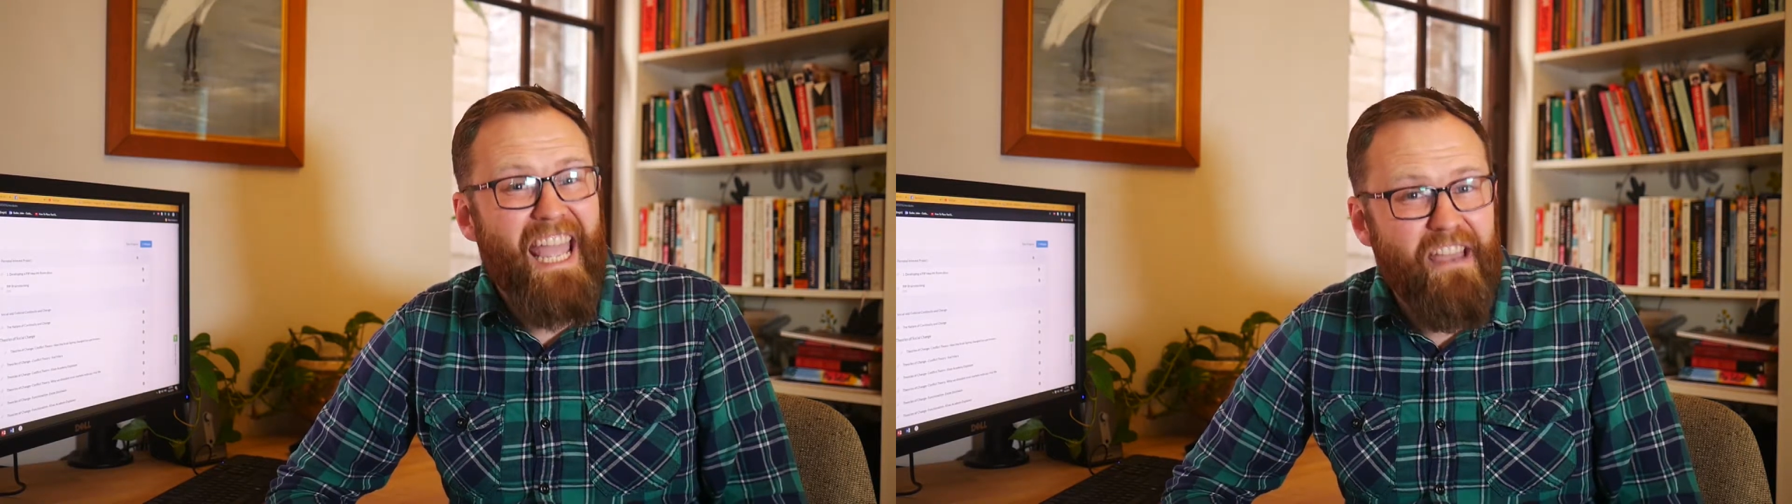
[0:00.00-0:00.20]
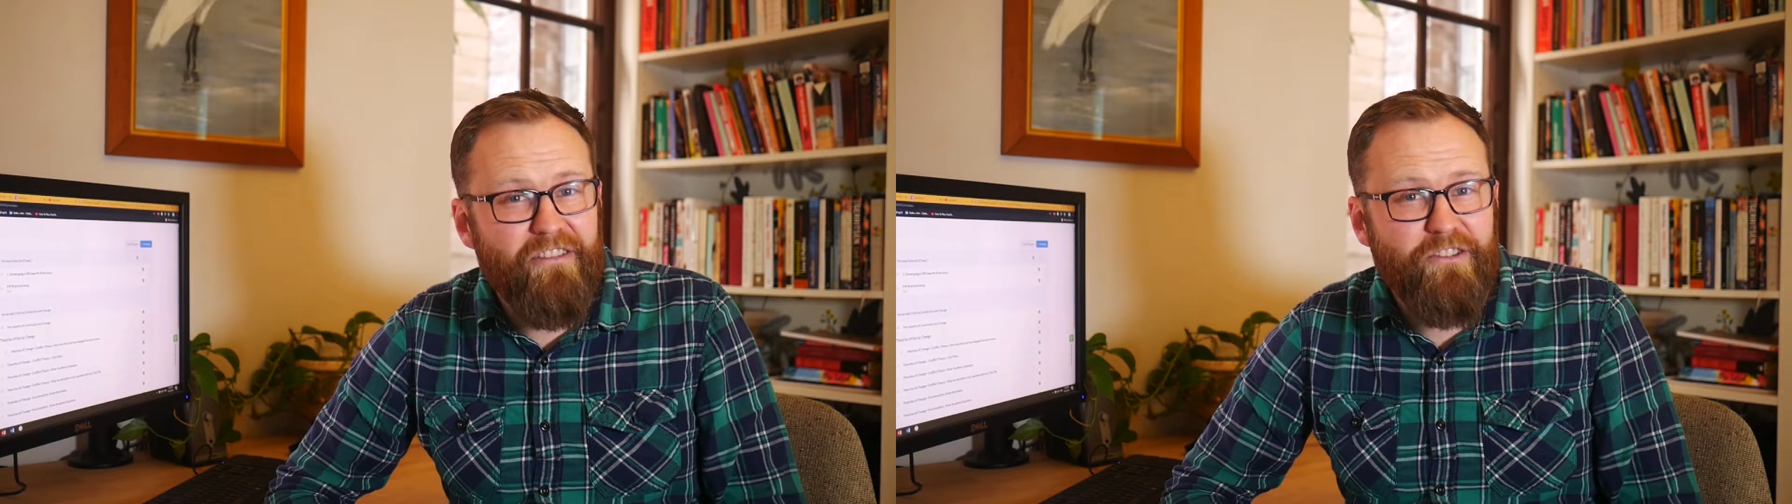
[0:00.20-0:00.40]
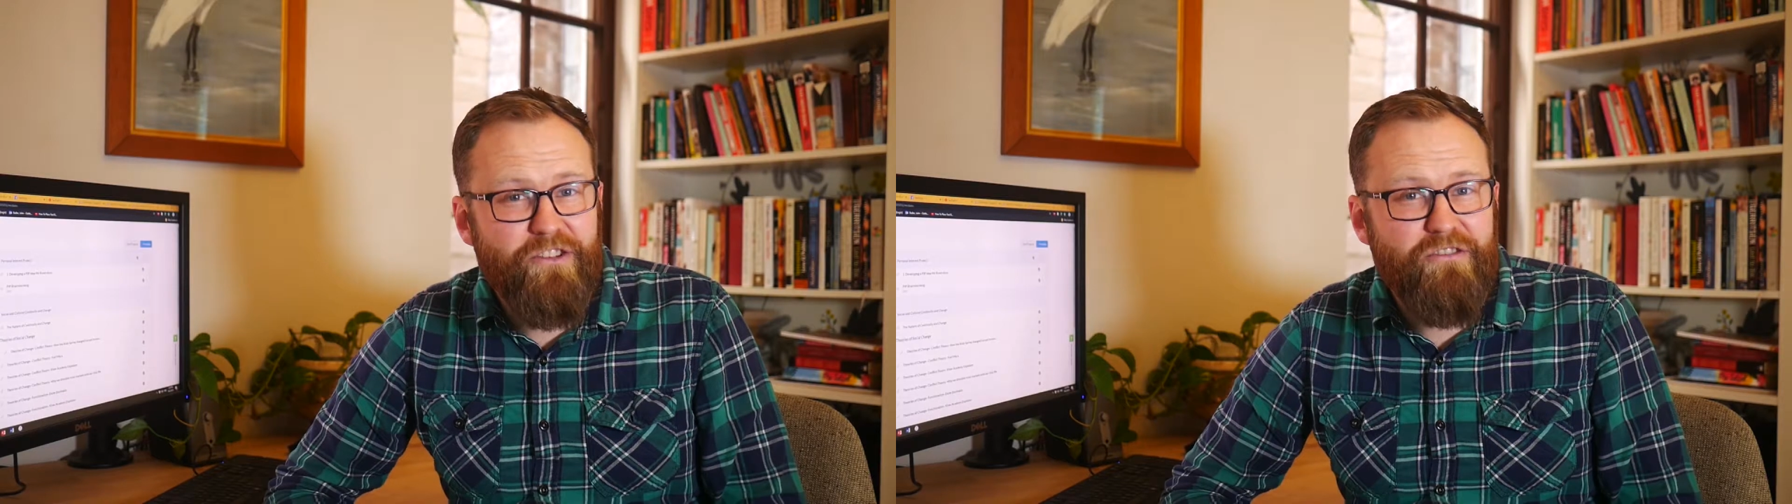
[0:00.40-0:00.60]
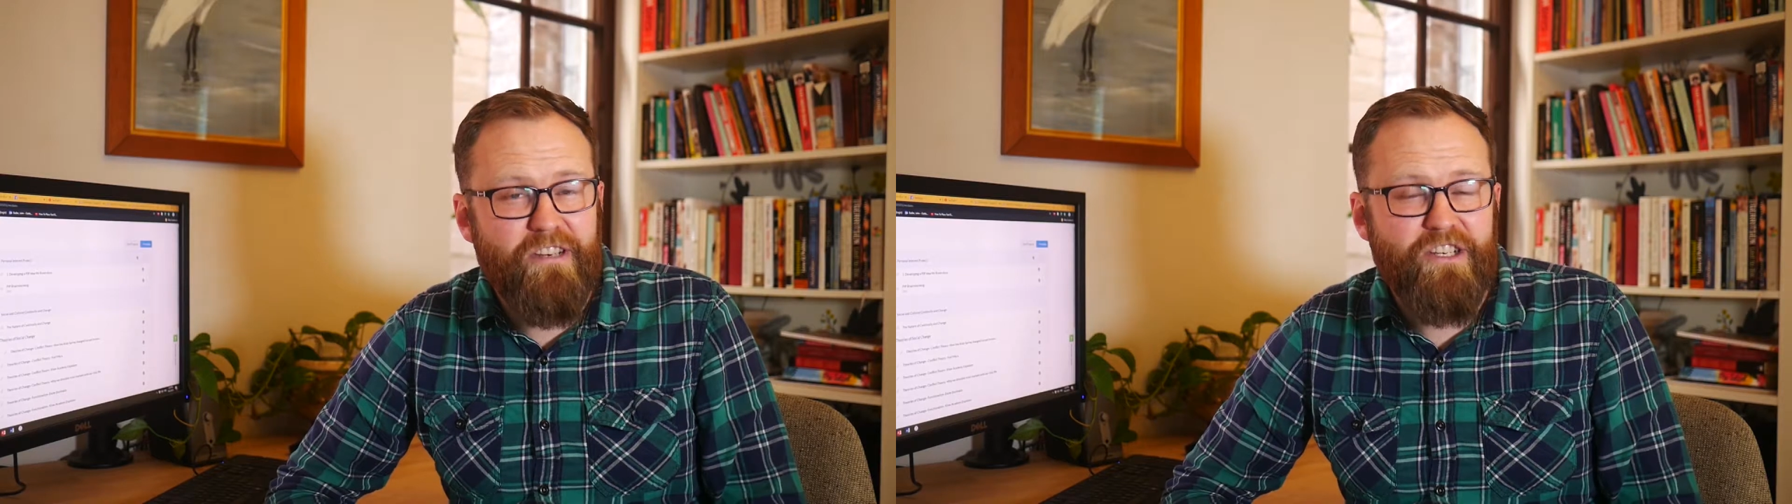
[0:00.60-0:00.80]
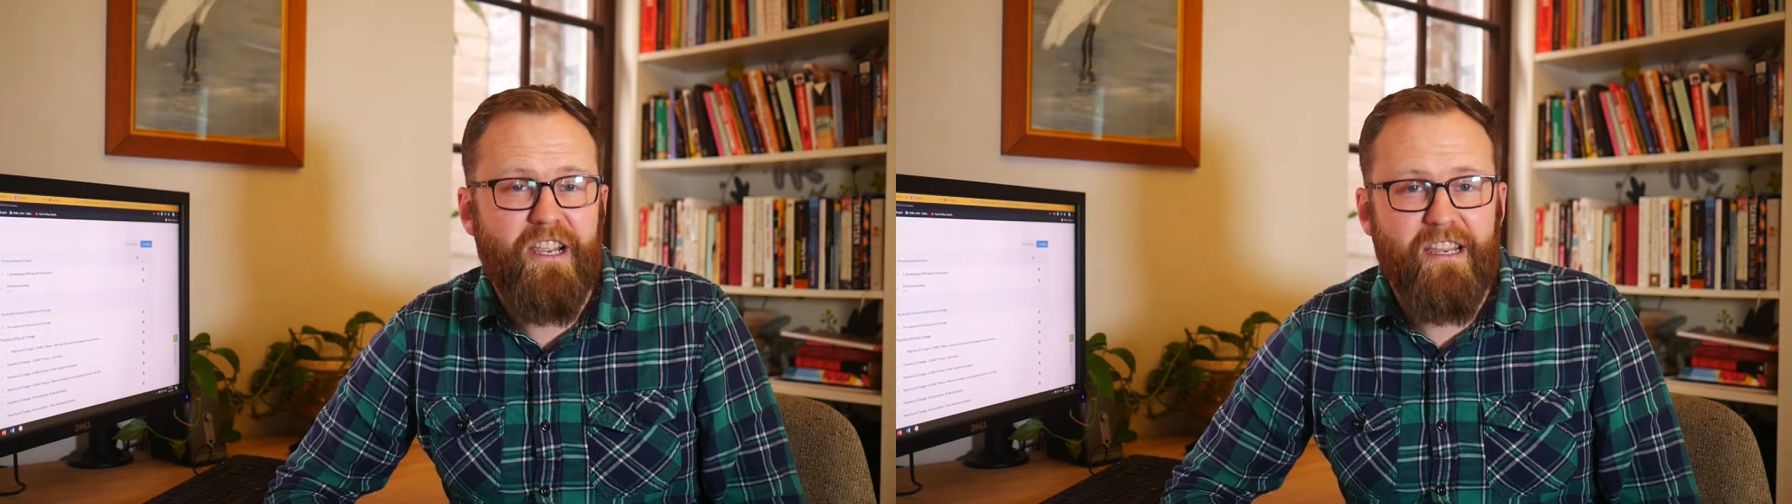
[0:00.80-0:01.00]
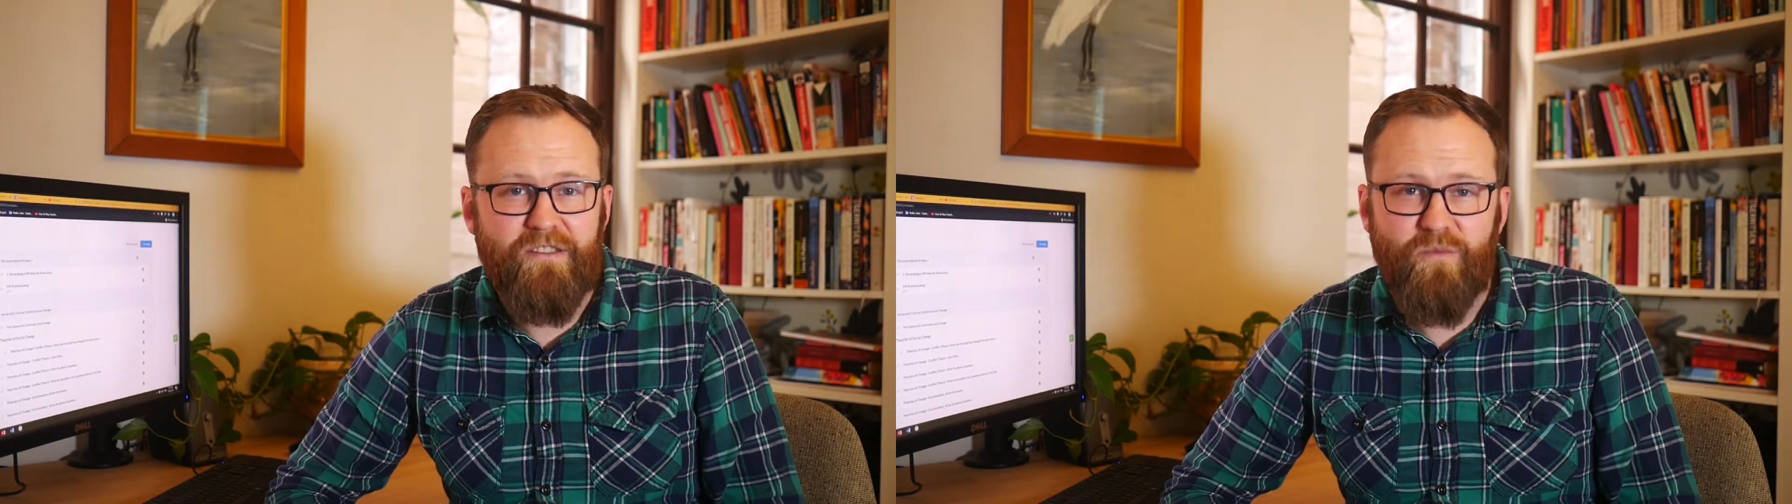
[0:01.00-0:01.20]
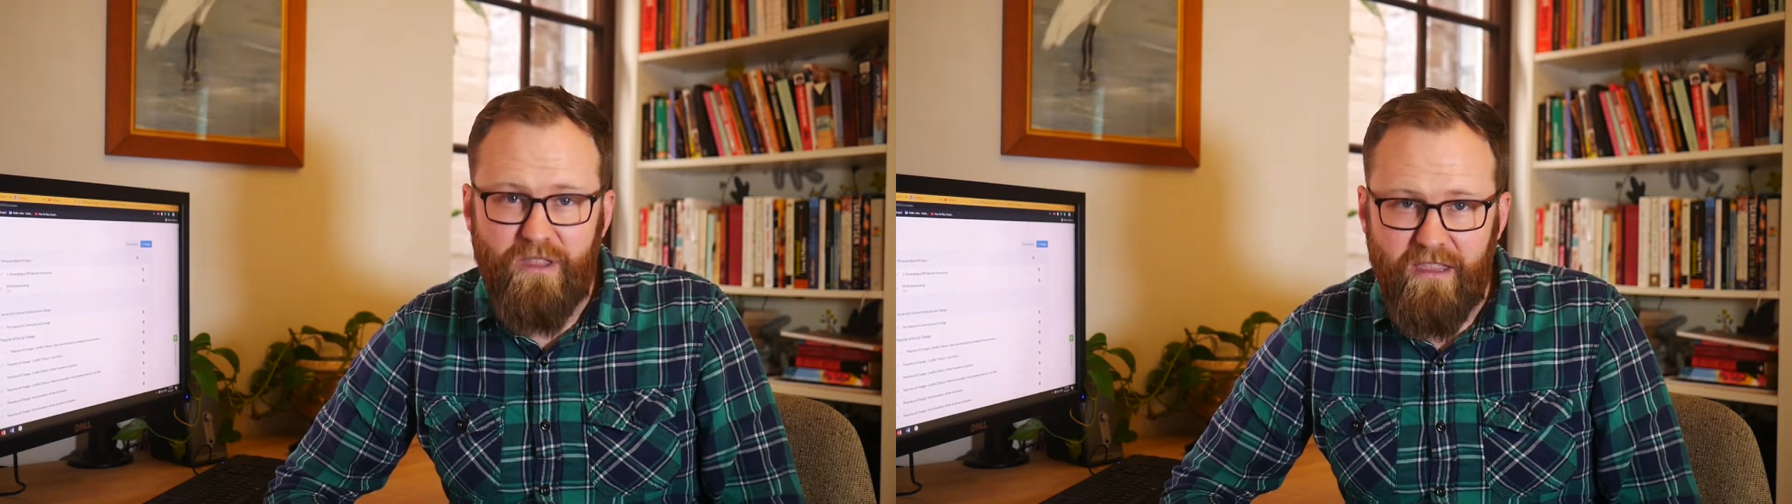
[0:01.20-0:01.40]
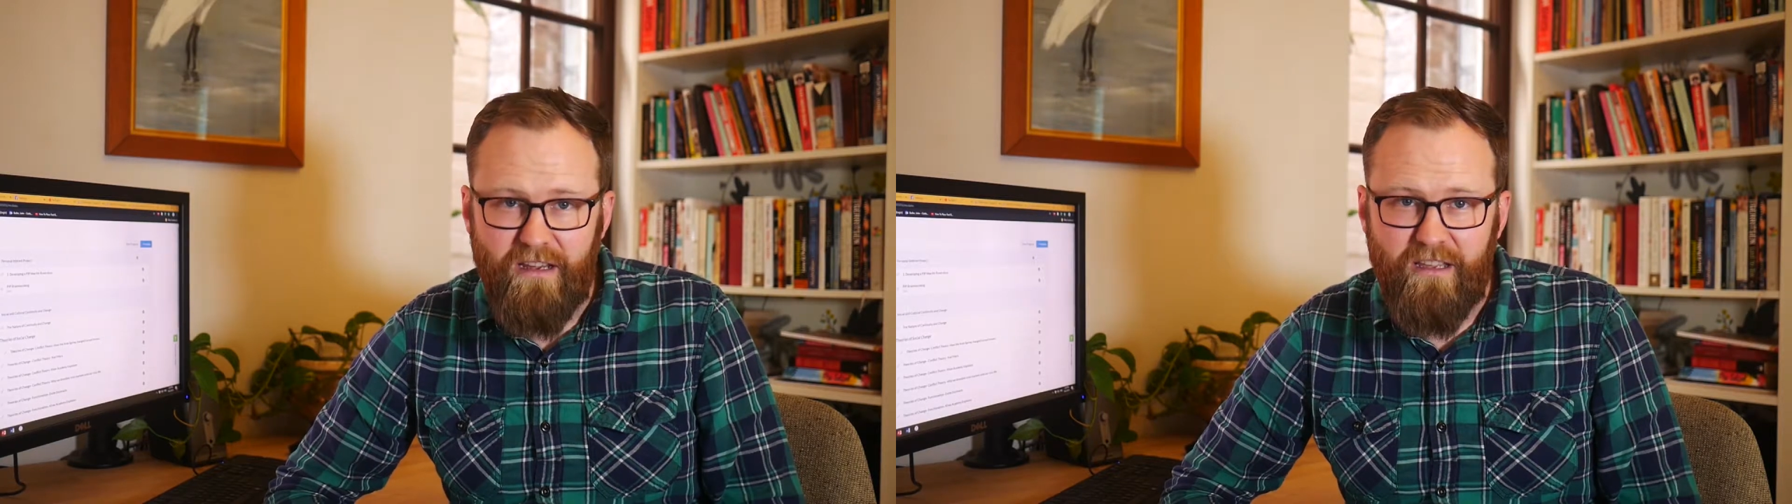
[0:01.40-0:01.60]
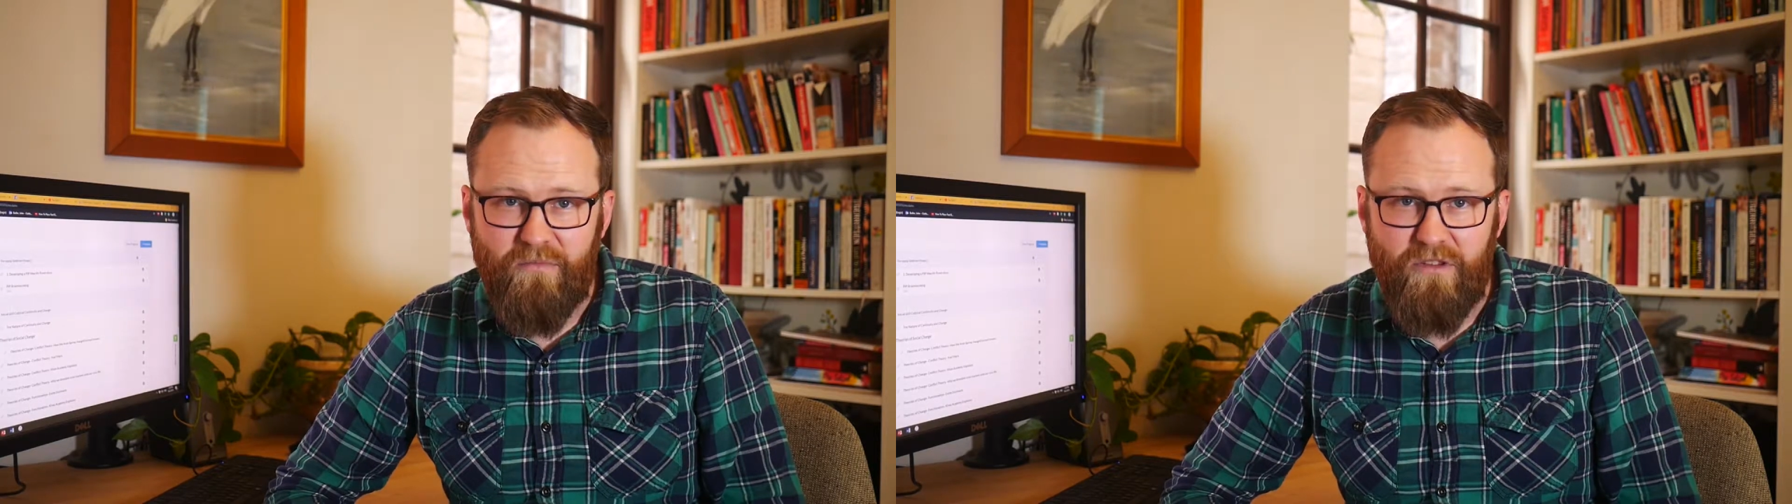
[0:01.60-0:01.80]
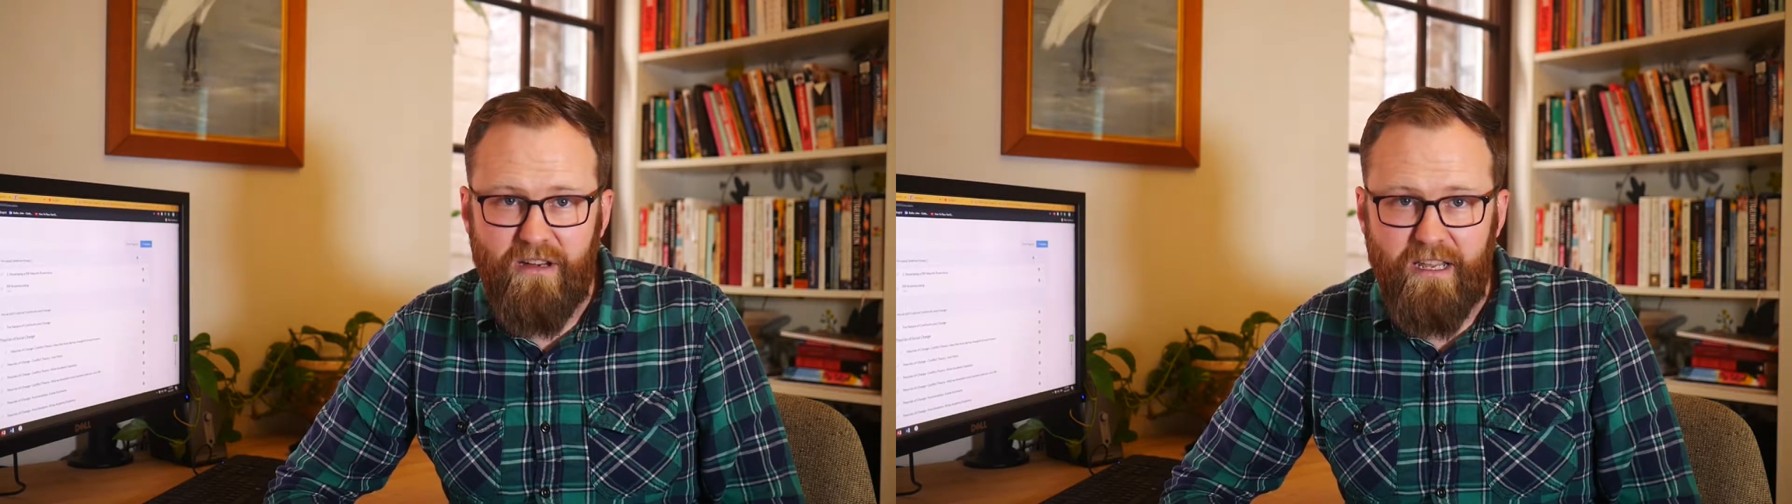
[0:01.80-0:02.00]
evolutionary change within a
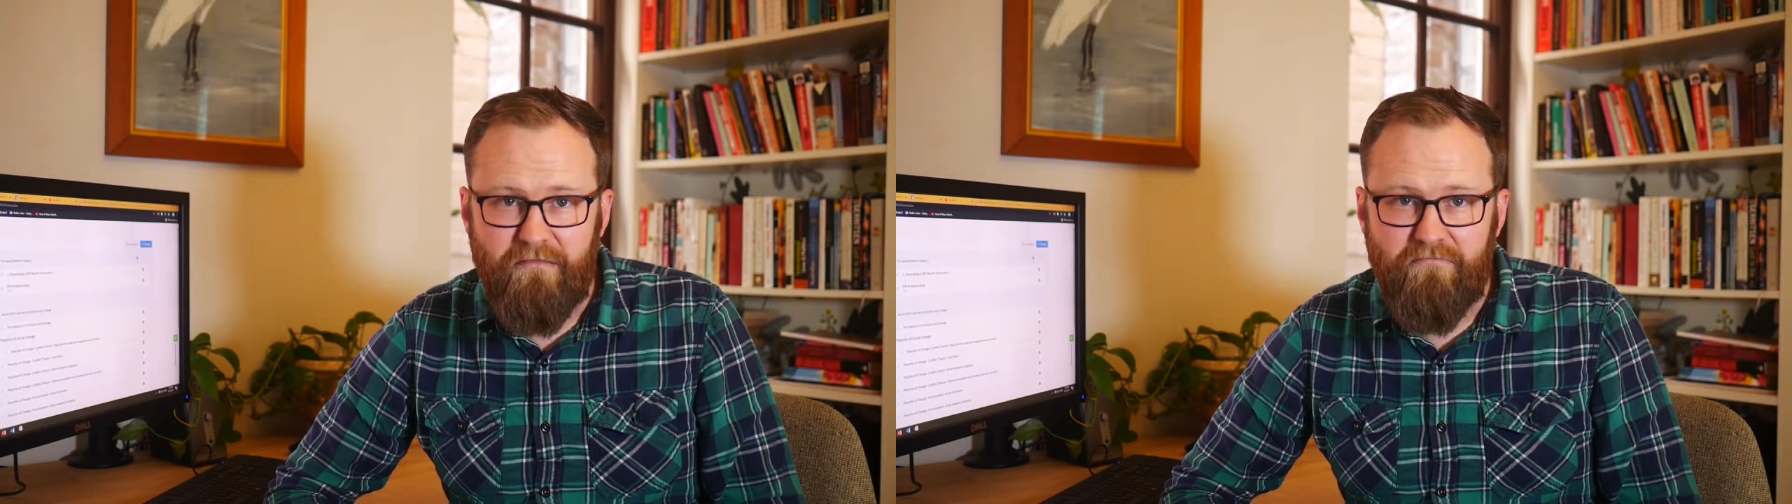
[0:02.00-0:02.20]
community.